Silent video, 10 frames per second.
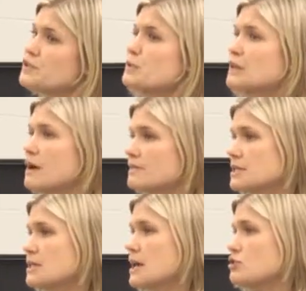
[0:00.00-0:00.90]
So when it comes
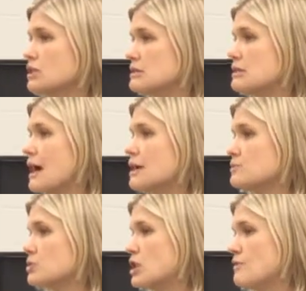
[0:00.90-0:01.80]
to the nitrates and the
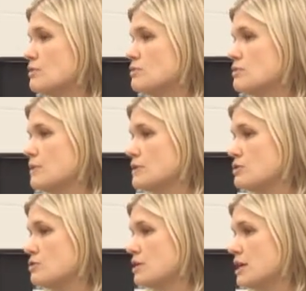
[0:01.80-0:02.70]
aspartame, those are ones
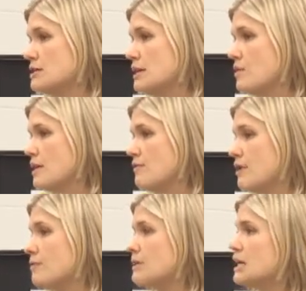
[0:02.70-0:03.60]
to try to stay away
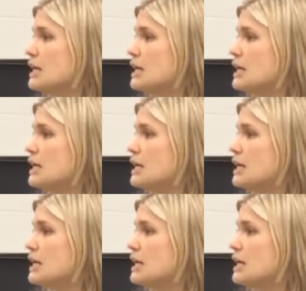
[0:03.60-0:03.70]
from.